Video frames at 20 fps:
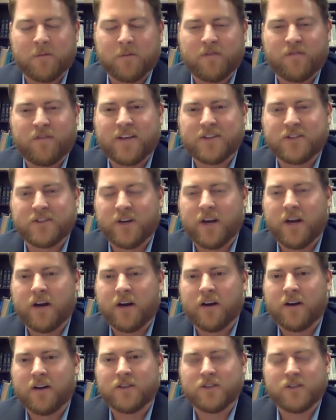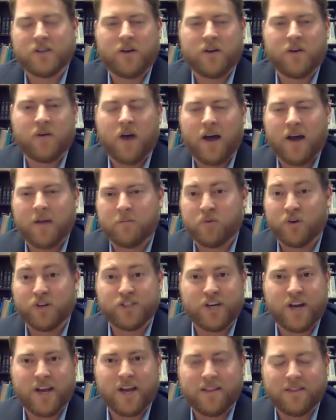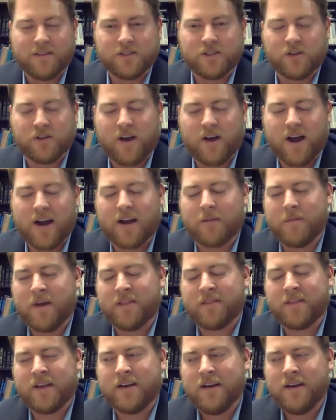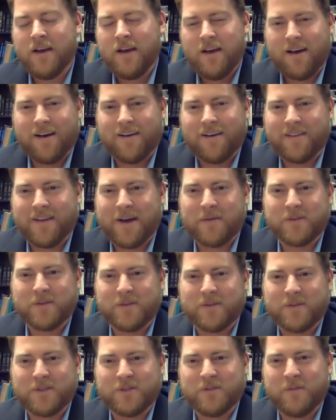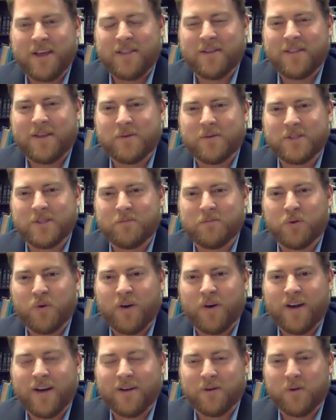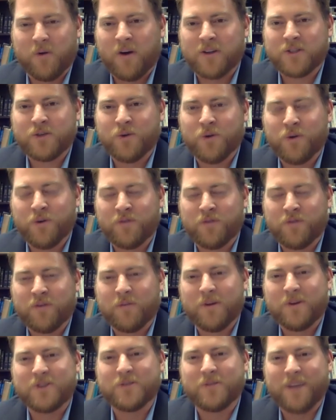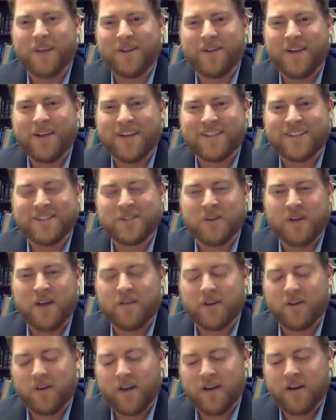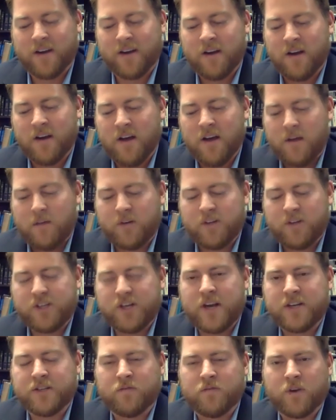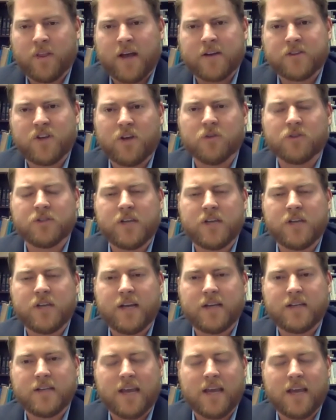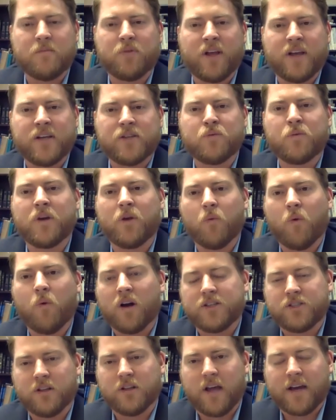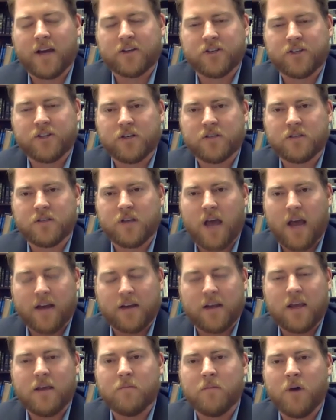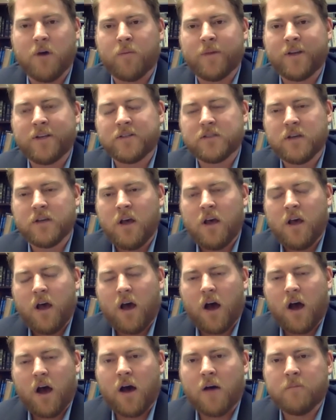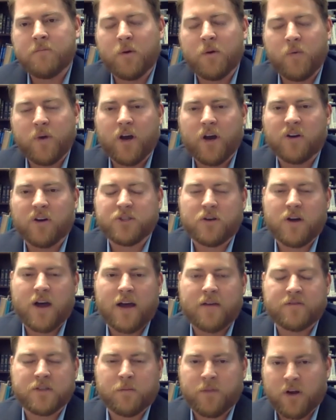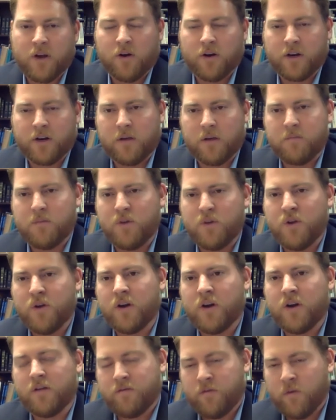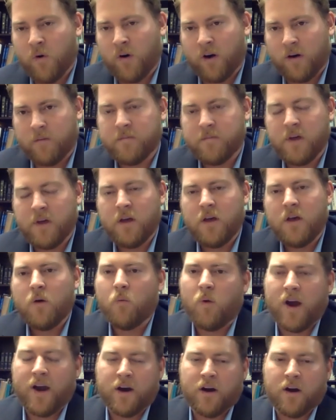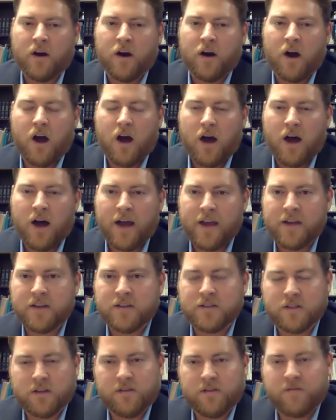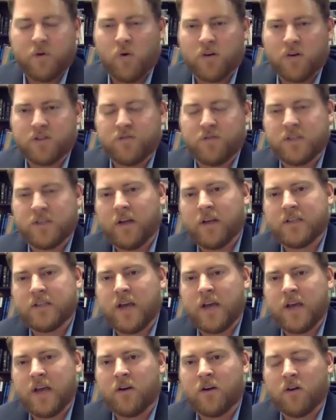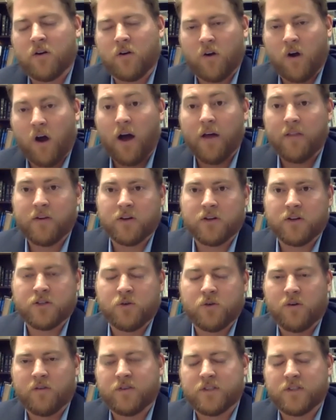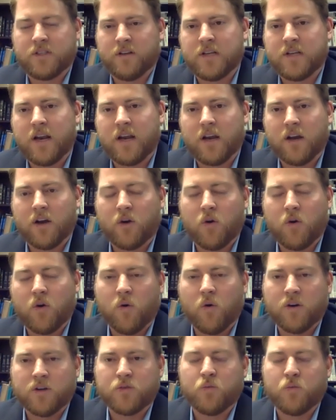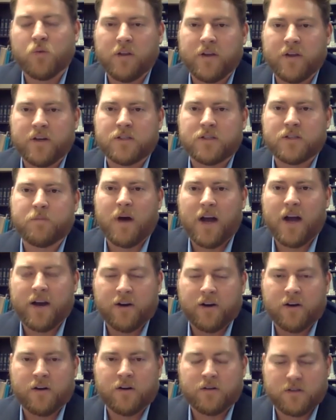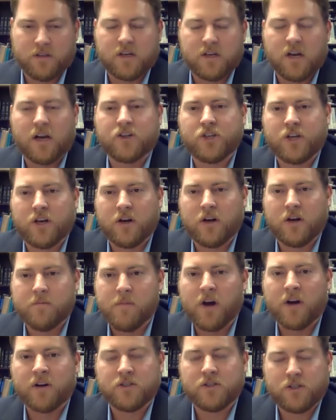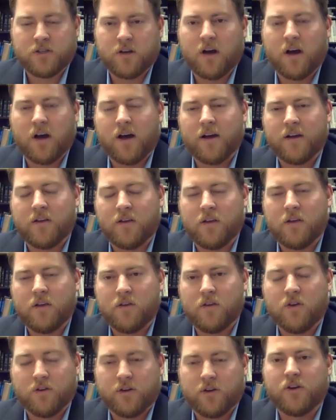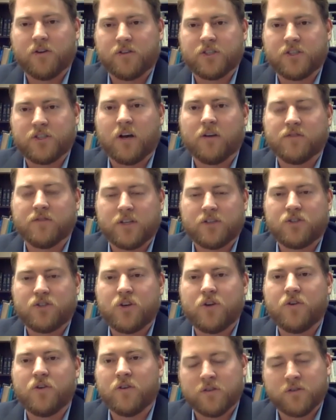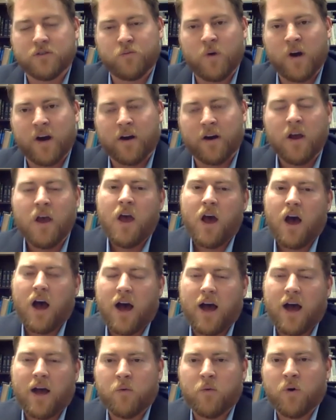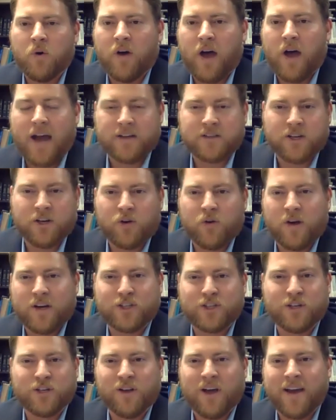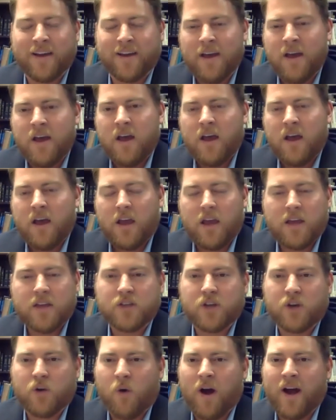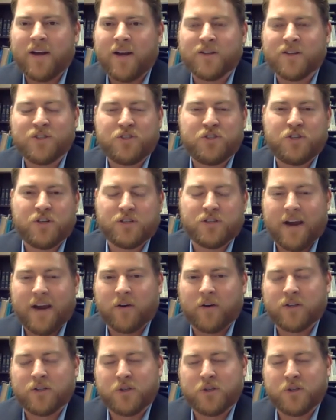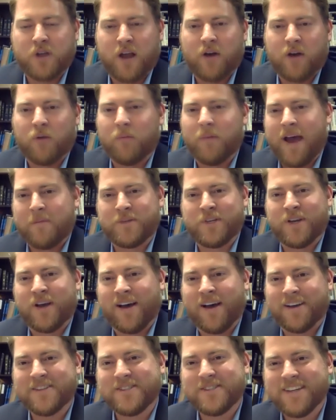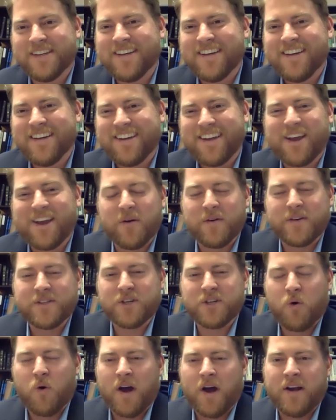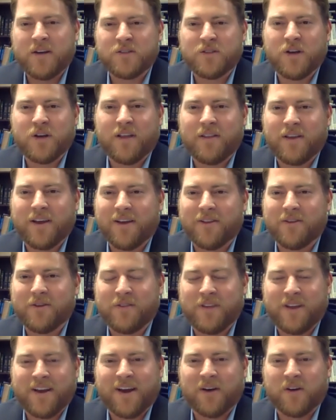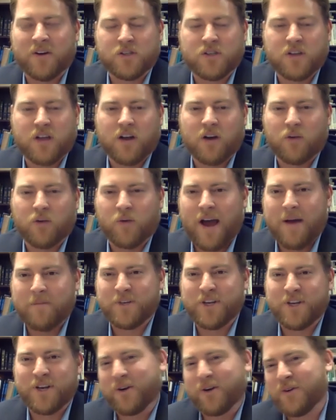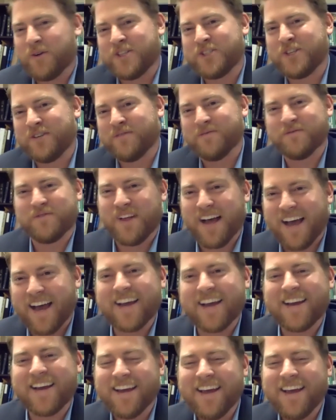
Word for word: a professor here, and so I appreciate the Socratic method. That was the method that was employed in law school for most of my classes, so I have a great appreciation for that. So you'll see it taking place when you watch the lectures at key moments. But we also have something called a community forum, where I, as the course facilitator, or others who are facilitating a course, will inspire discussion amongst yourselves as students, where I will ask a question like, is Aquinas just Aristotle baptized? You know, is Aquinas nothing other than Aristotle wrapped in a Christian flag?